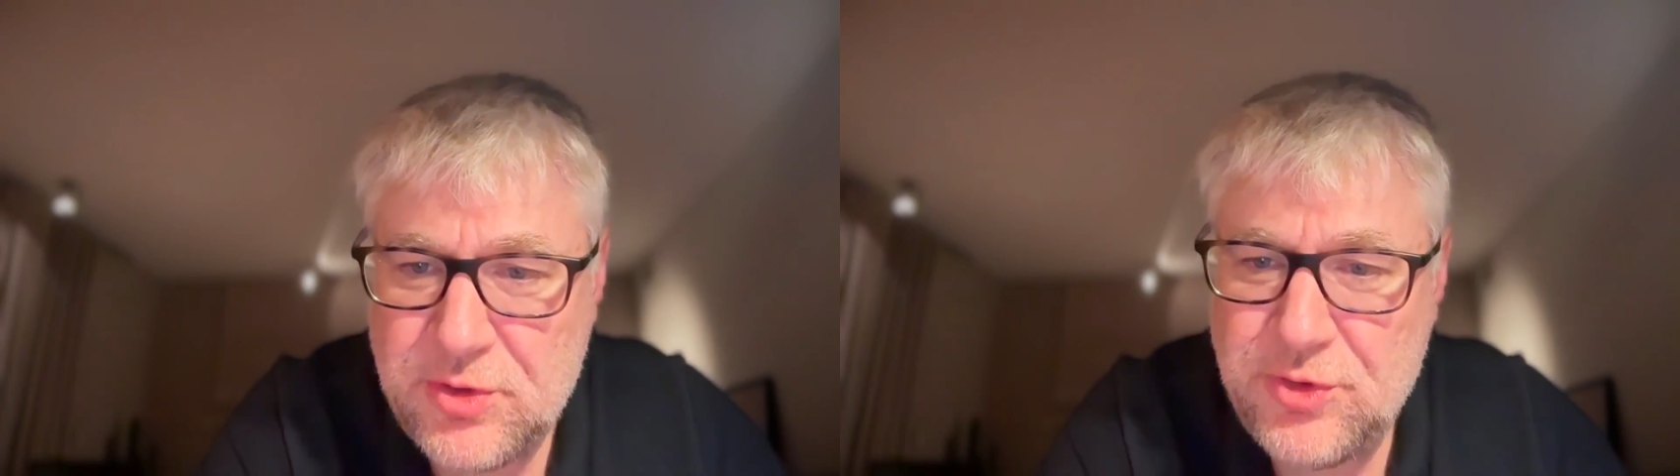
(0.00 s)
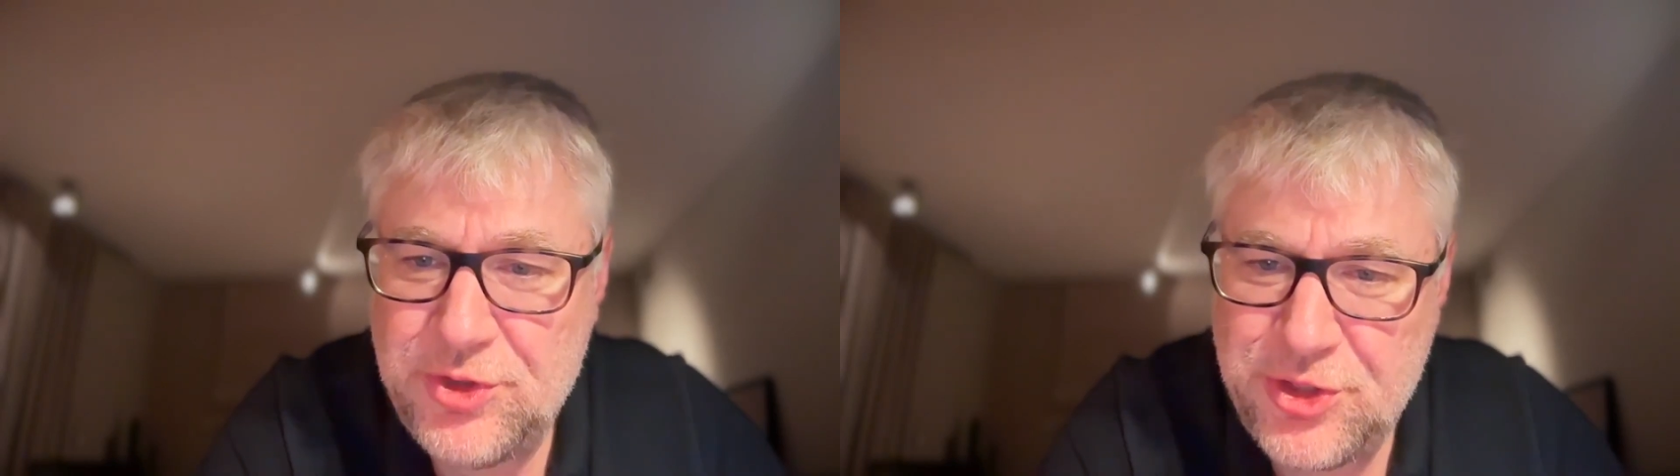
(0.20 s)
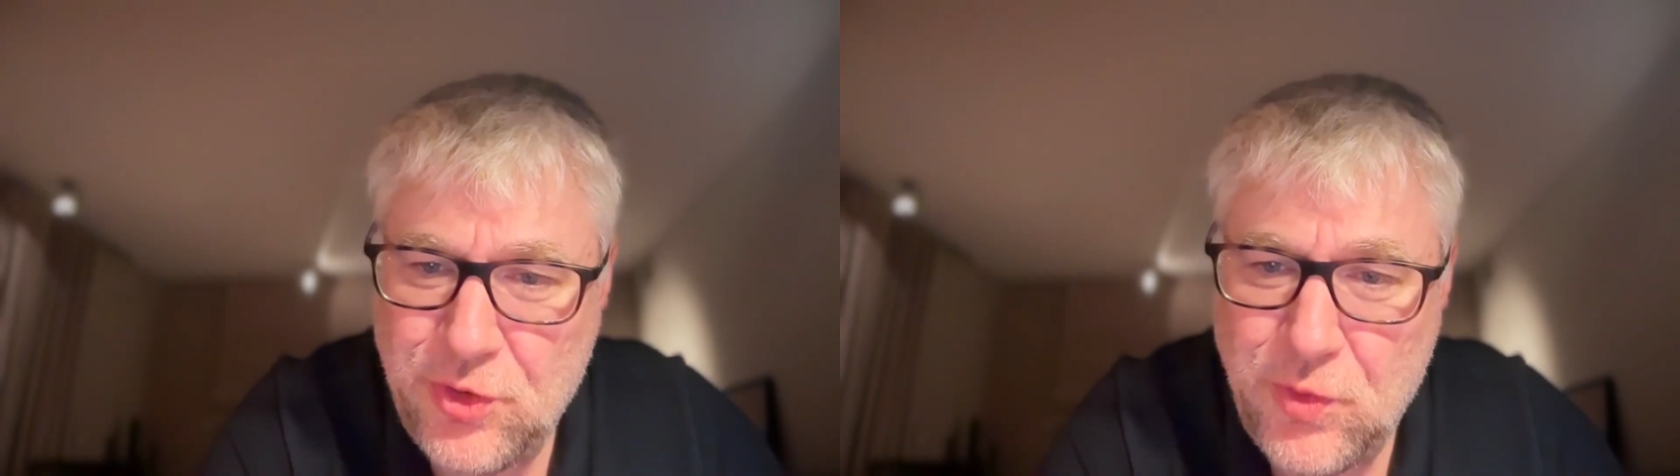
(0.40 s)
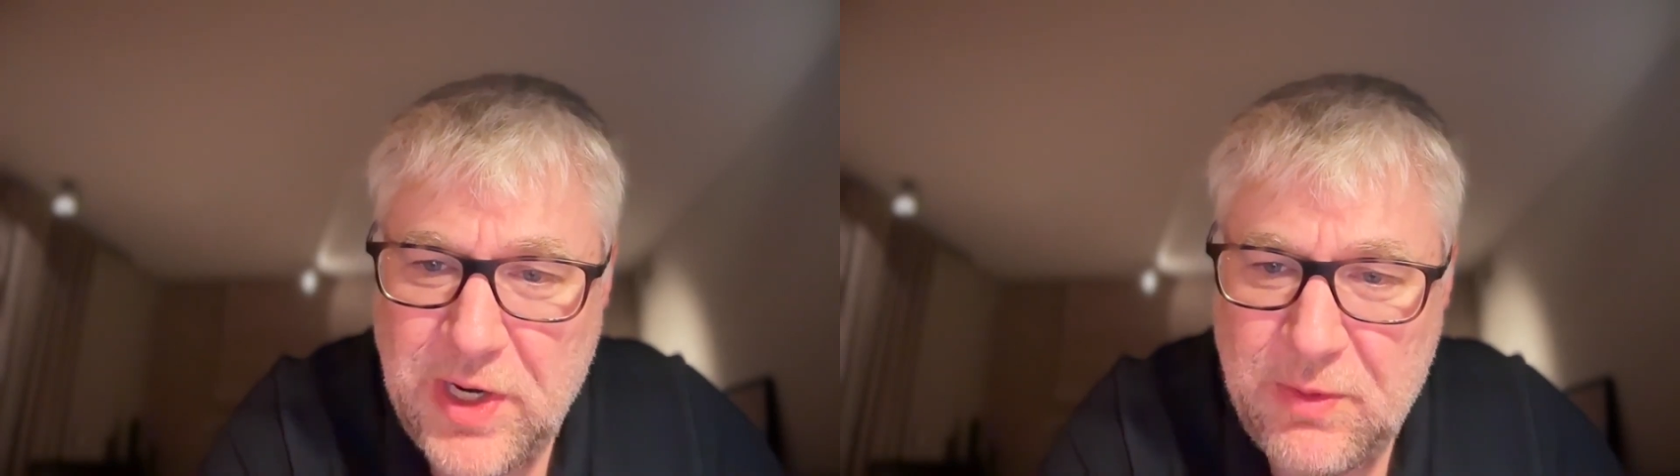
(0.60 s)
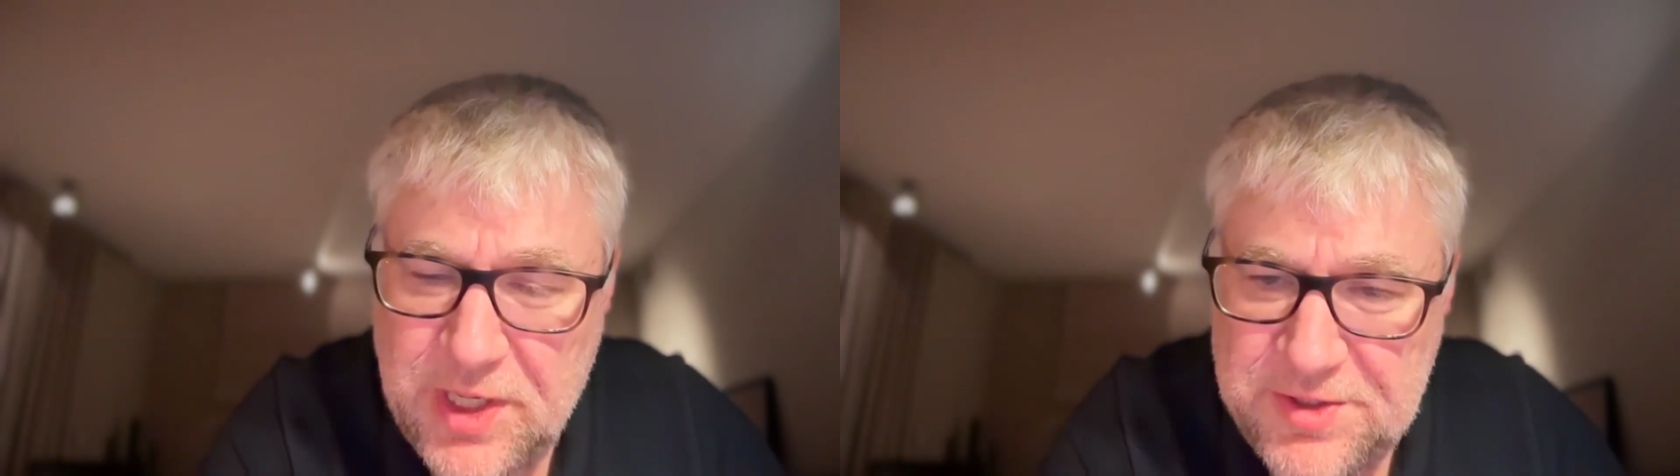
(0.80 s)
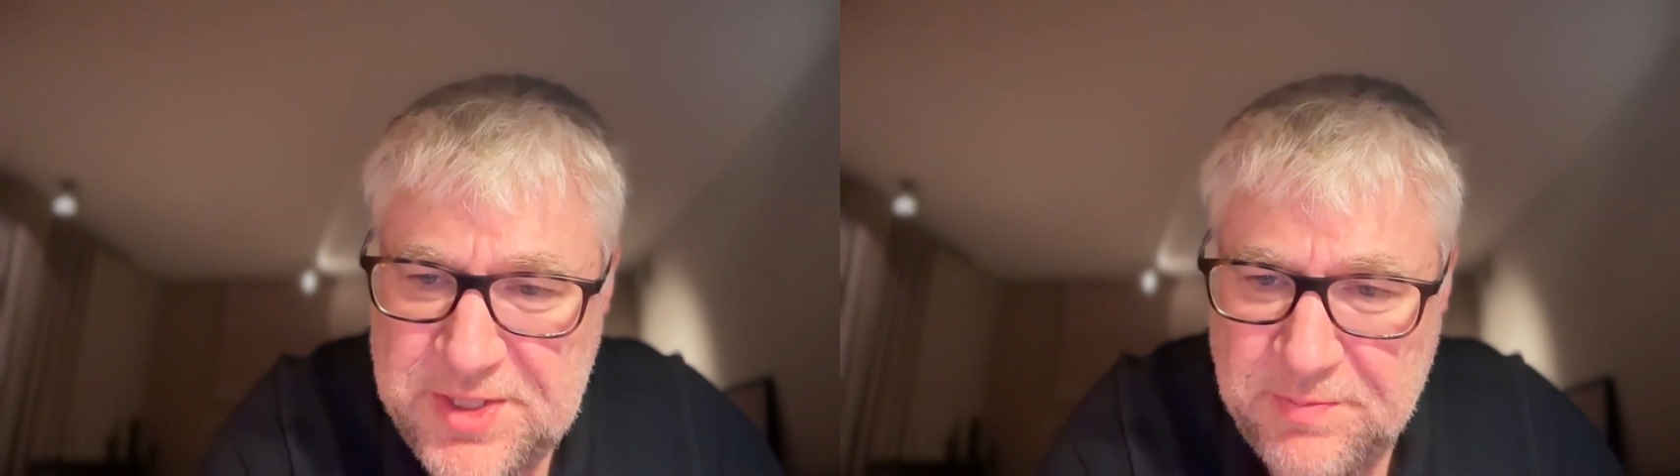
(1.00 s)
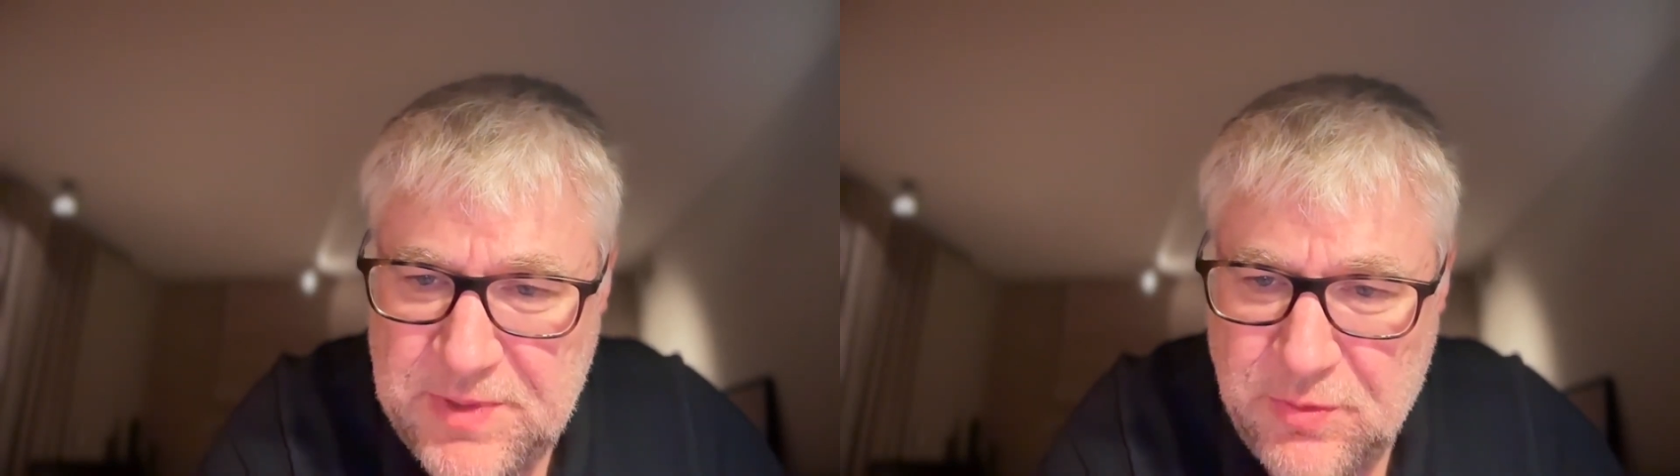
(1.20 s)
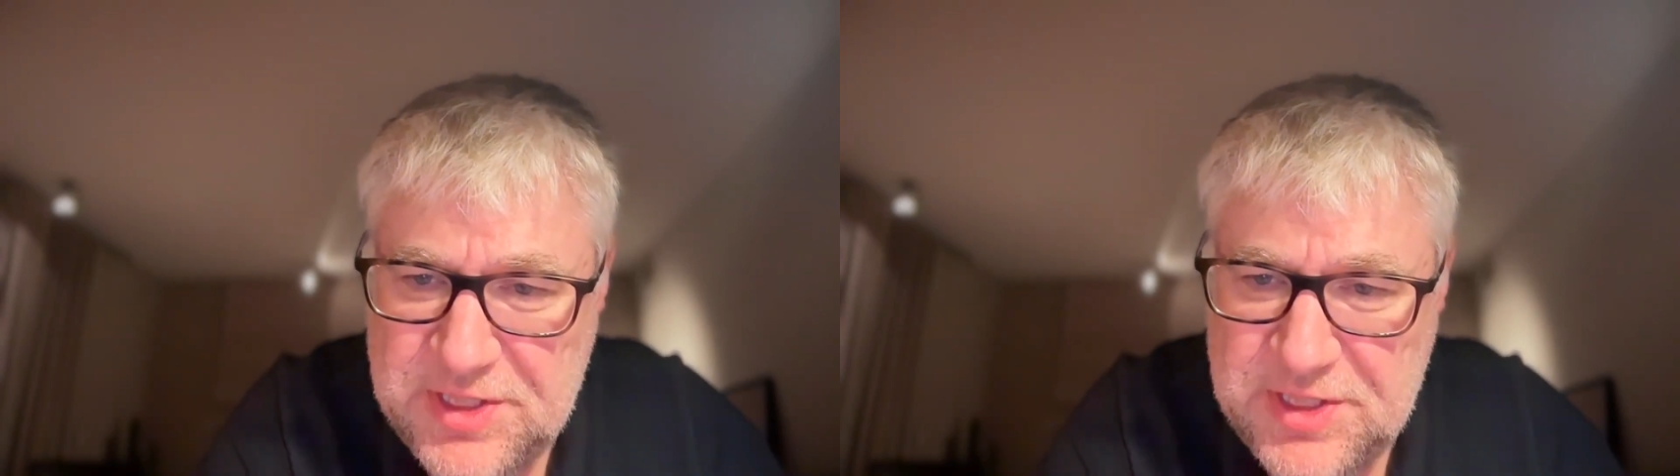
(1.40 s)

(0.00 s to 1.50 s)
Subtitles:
to show whether something